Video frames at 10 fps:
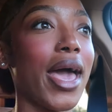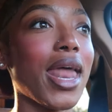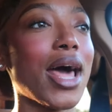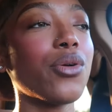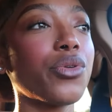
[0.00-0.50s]

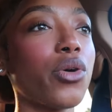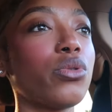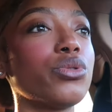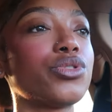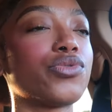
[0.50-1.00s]
And I don't
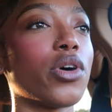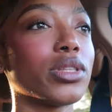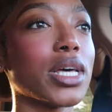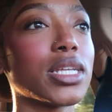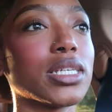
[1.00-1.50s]
know whose
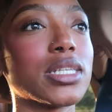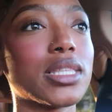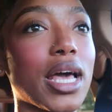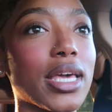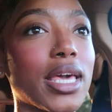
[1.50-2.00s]
fault that is
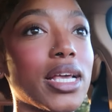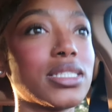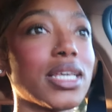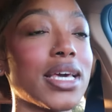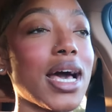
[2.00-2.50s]
in that
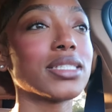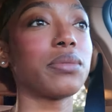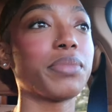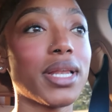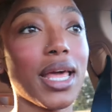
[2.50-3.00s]
case. It
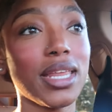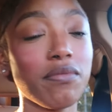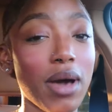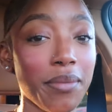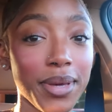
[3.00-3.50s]
hasn't been any
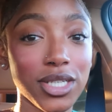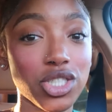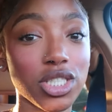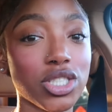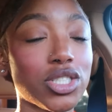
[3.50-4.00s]
of my
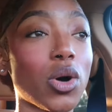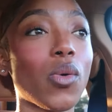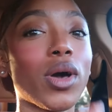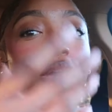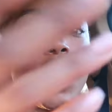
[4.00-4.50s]
patients,
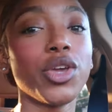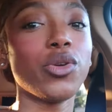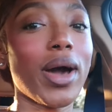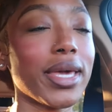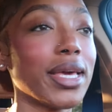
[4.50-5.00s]
so you
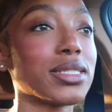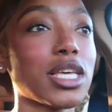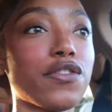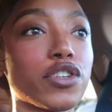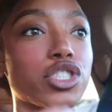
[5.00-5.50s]
know, I can't
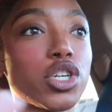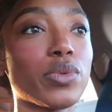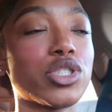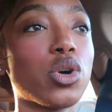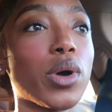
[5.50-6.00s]
say for sure
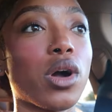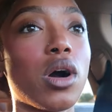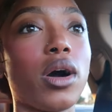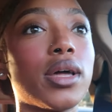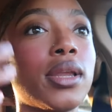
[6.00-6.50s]
what's going
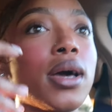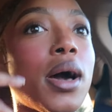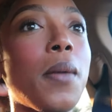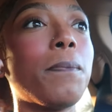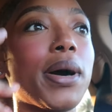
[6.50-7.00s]
on.